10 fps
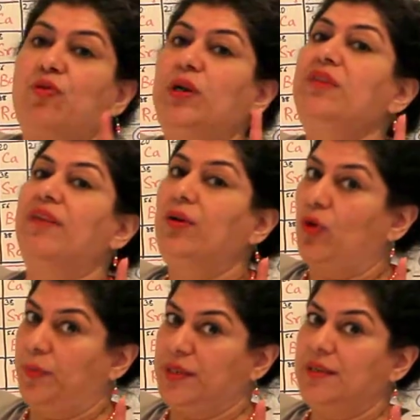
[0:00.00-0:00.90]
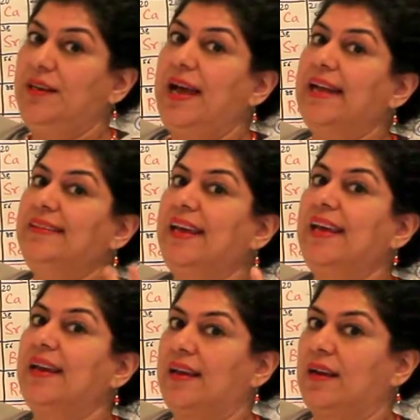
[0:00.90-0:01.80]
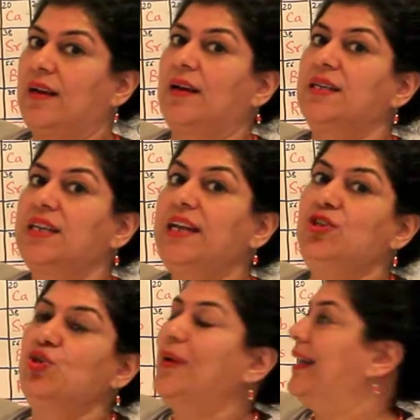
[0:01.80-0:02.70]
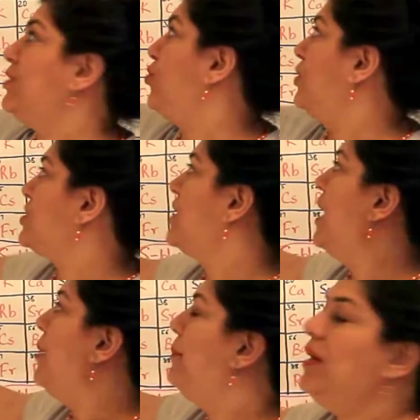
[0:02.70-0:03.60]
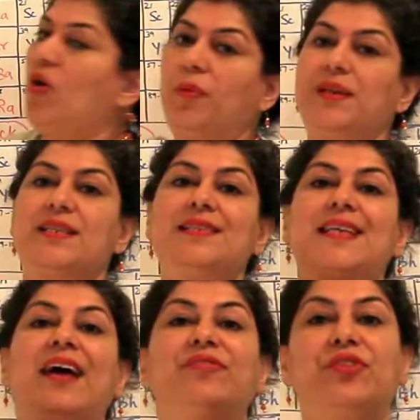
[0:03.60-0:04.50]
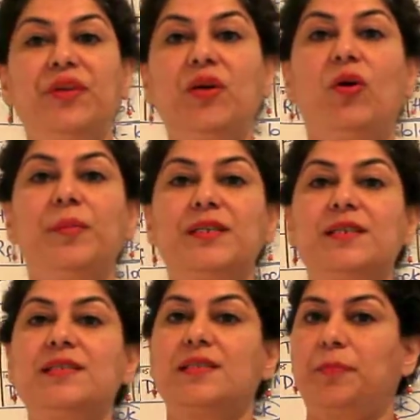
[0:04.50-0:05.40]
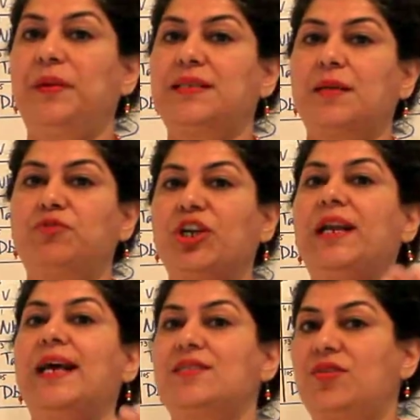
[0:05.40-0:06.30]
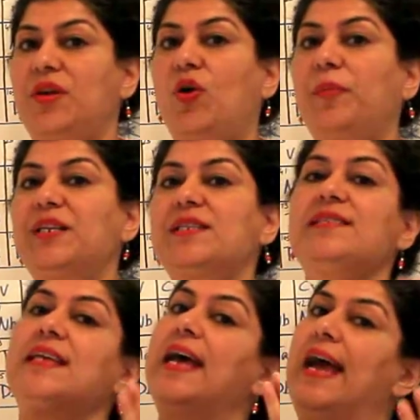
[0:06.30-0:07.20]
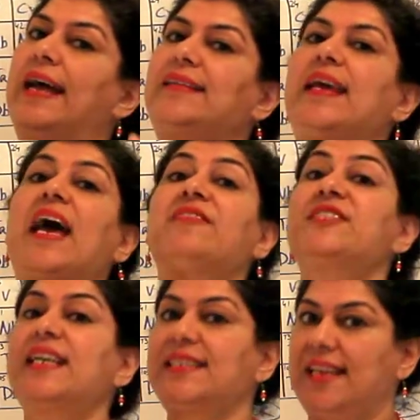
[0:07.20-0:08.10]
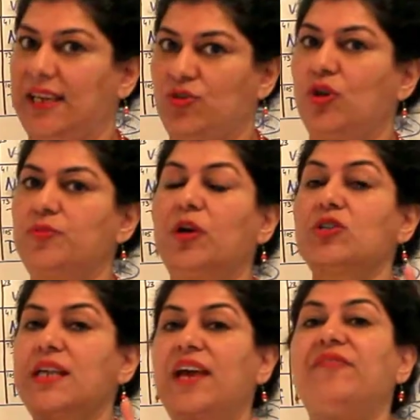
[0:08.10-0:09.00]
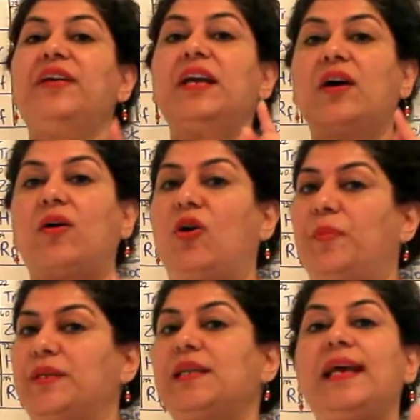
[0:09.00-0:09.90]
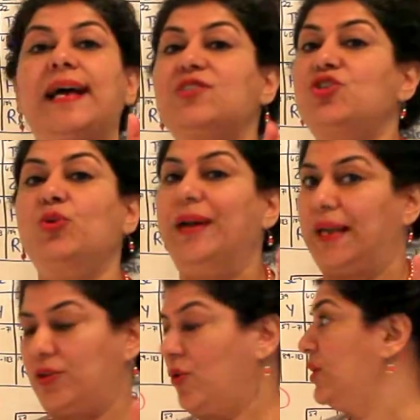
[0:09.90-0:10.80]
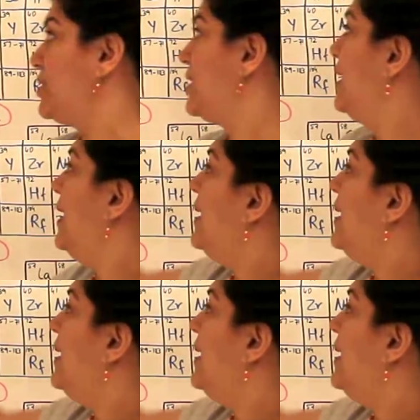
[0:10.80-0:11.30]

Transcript: only one orbital and they contain two electrons. P orbitals have three orbitals, the P subshell has three orbitals, and they have six electrons because every orbital has two electrons.